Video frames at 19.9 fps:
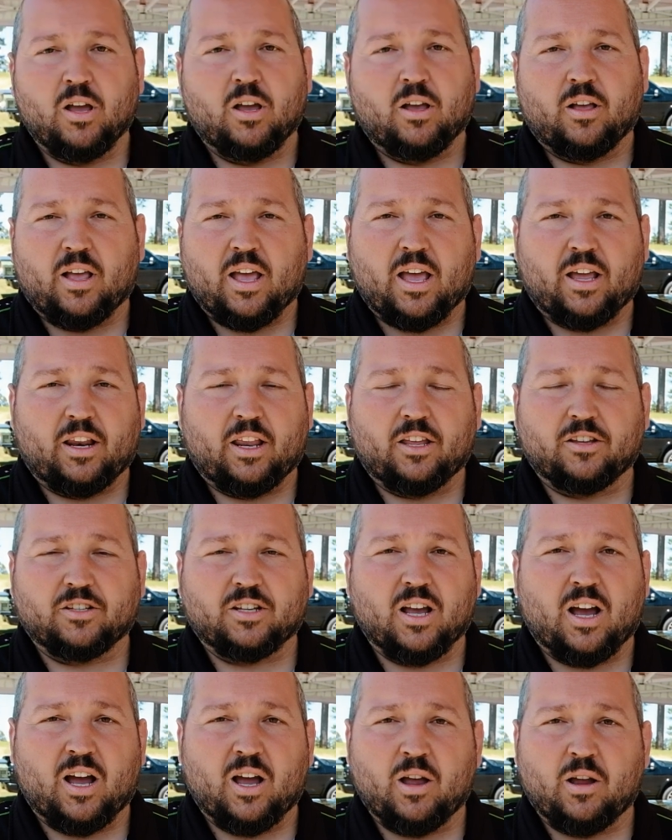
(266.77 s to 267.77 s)
They had his
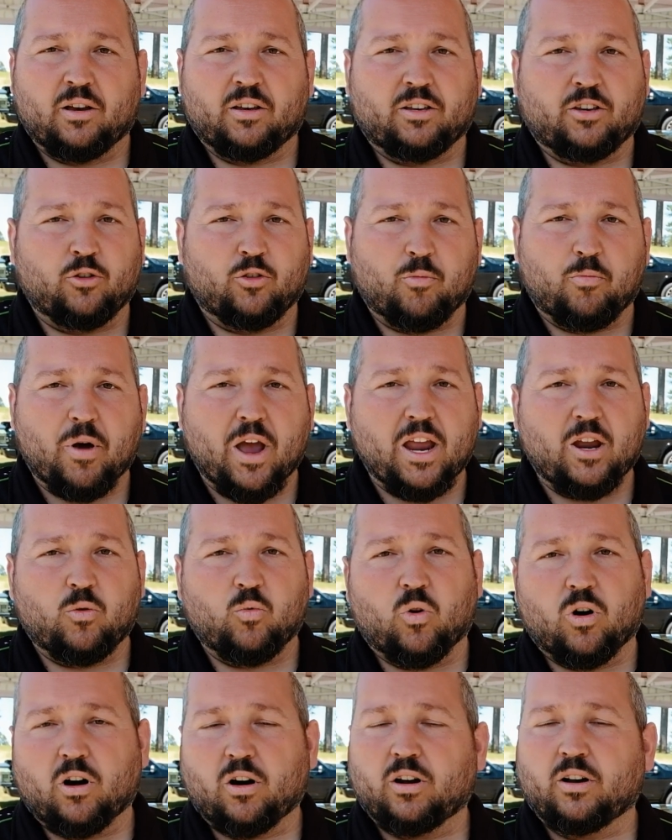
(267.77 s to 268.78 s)
guy do the paint
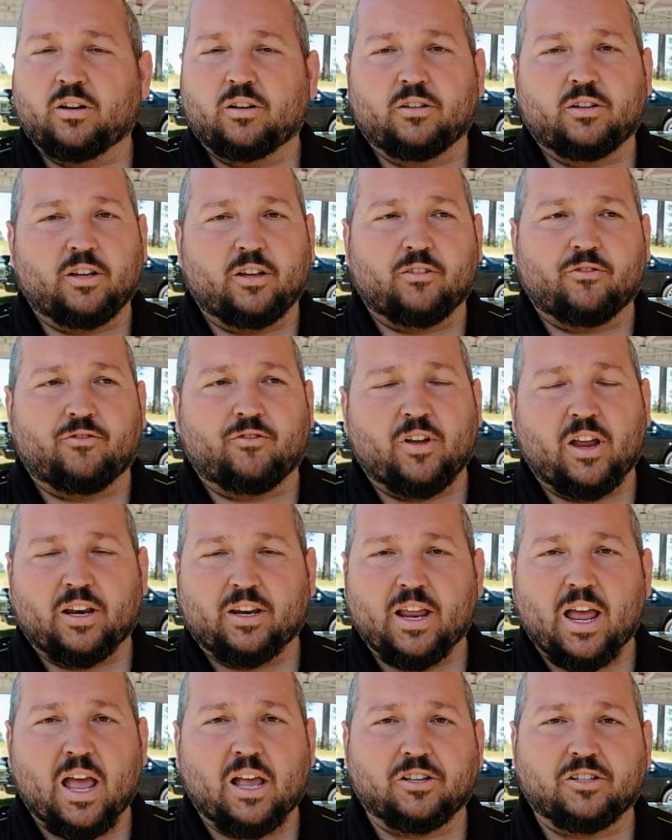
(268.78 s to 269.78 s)
work, did
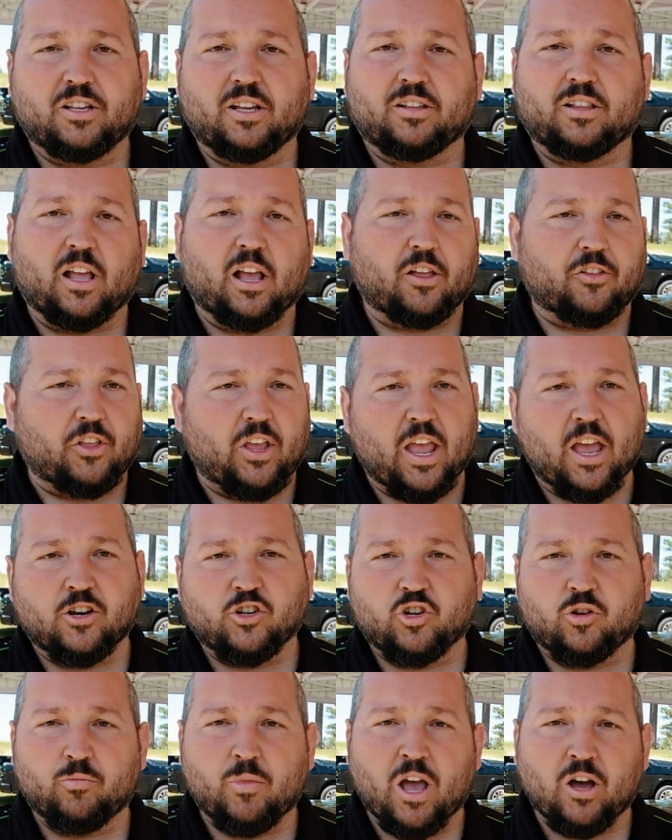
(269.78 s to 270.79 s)
fantastic. They got the
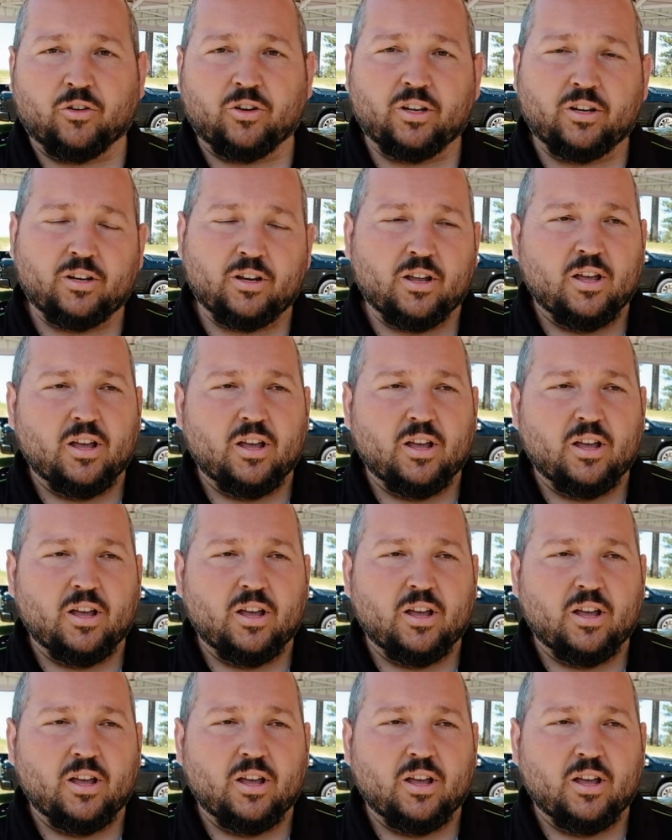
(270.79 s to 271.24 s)
engine mounted.